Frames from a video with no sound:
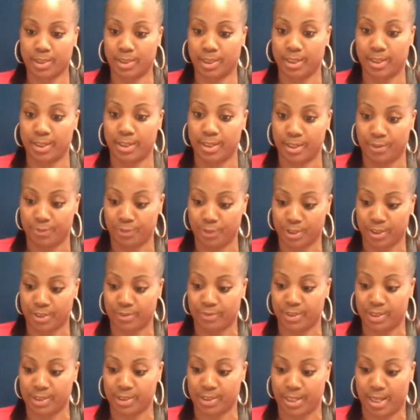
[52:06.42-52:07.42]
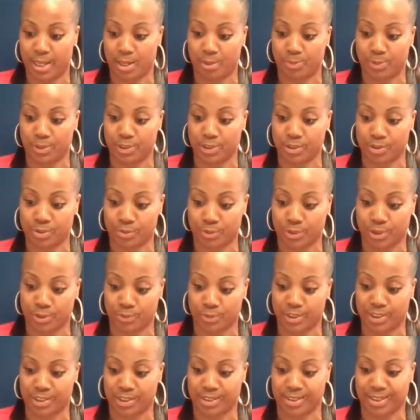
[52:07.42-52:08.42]
And I never give this out, but it's
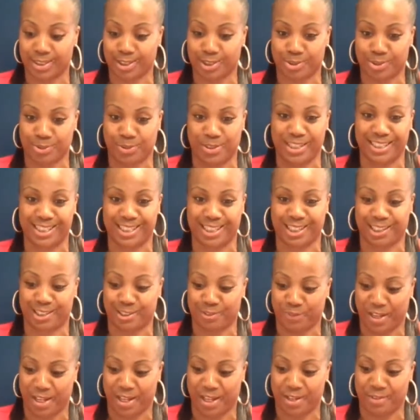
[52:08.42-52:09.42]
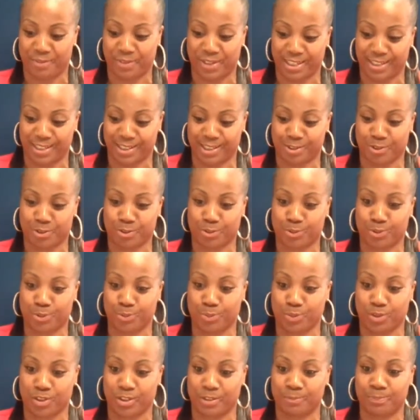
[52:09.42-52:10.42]

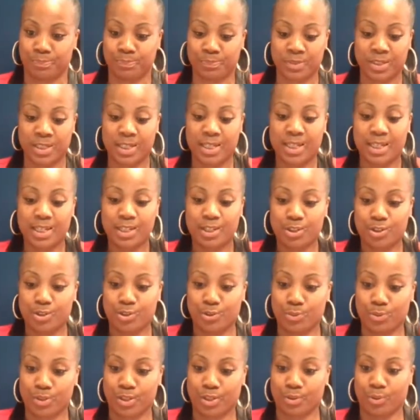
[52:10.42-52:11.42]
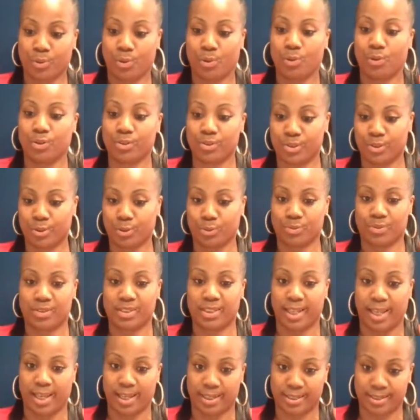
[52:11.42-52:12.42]
336-365-8021. You can also
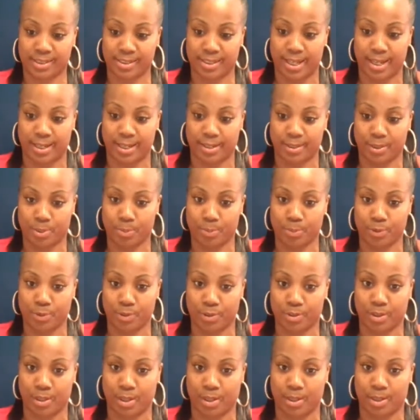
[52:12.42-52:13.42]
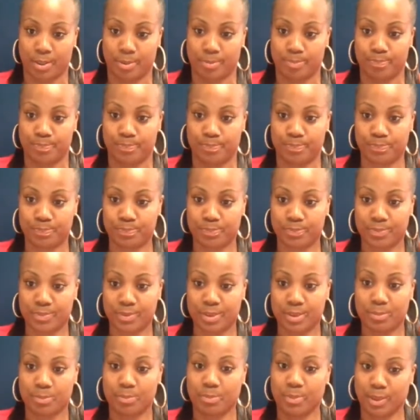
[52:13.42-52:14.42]
text that number
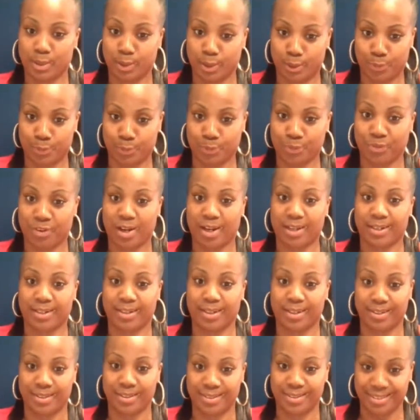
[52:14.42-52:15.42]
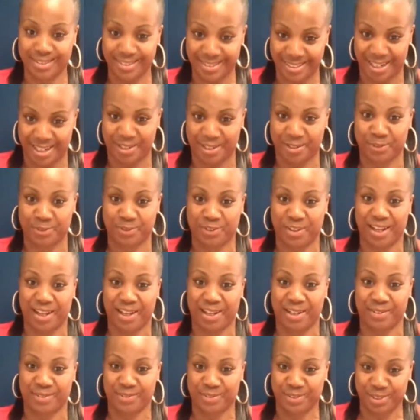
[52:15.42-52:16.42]
Monday through Friday, 9 to
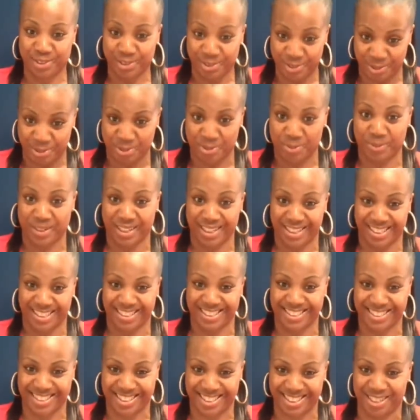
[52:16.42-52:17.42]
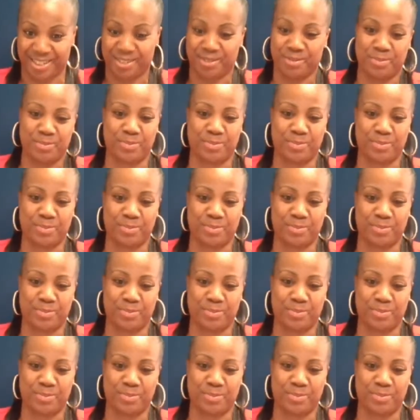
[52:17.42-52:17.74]
5, no weekends.